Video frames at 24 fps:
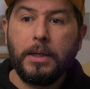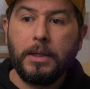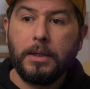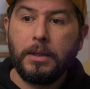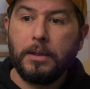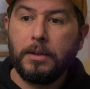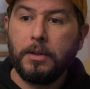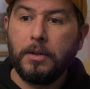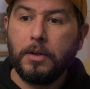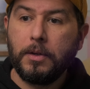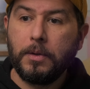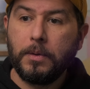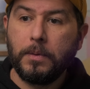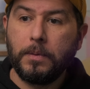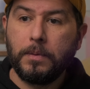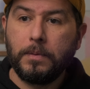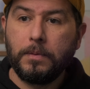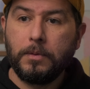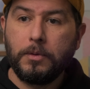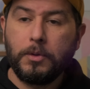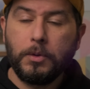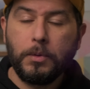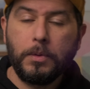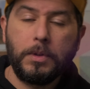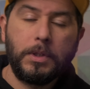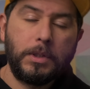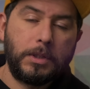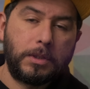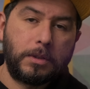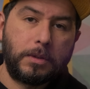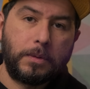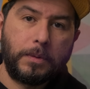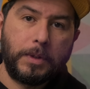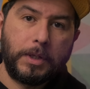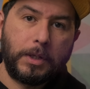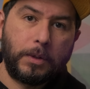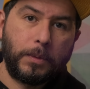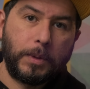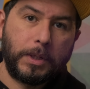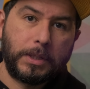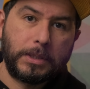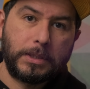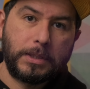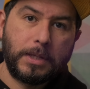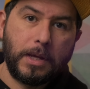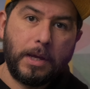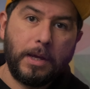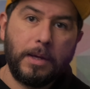do these 3 quick
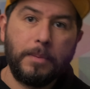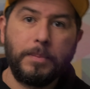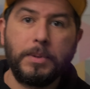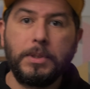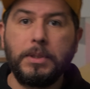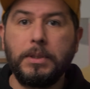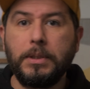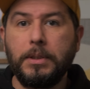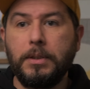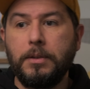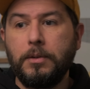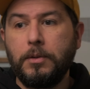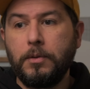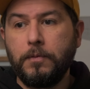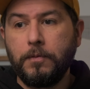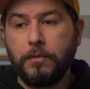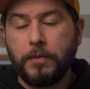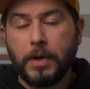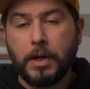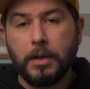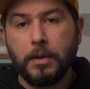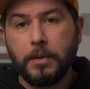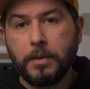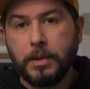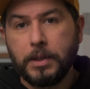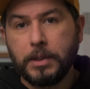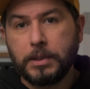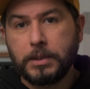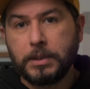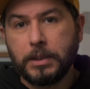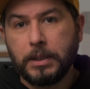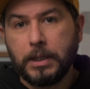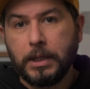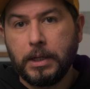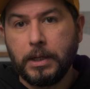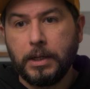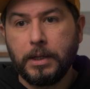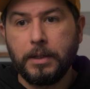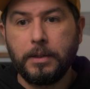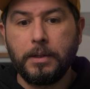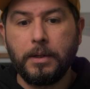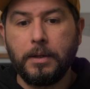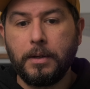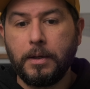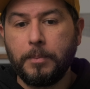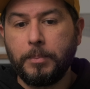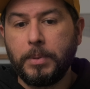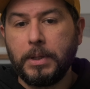steps, follow this LUT,
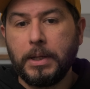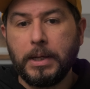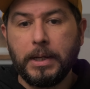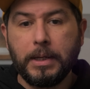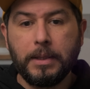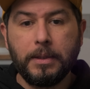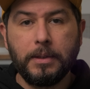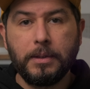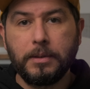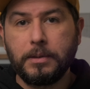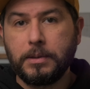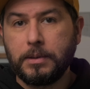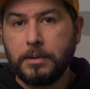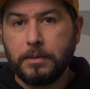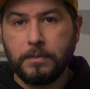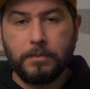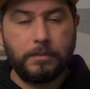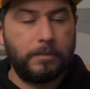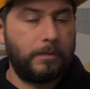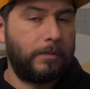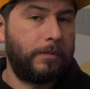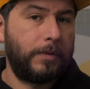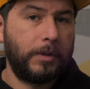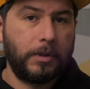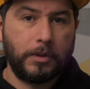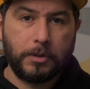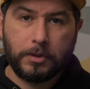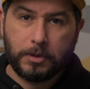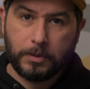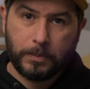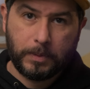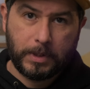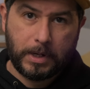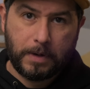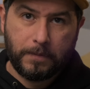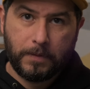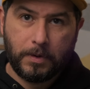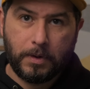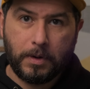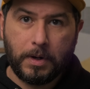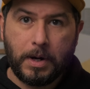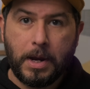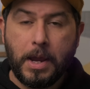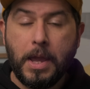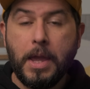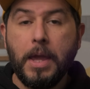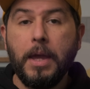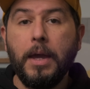apply this filter,
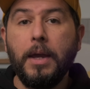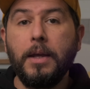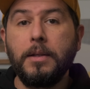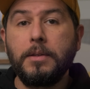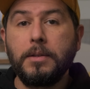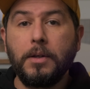whatever. It's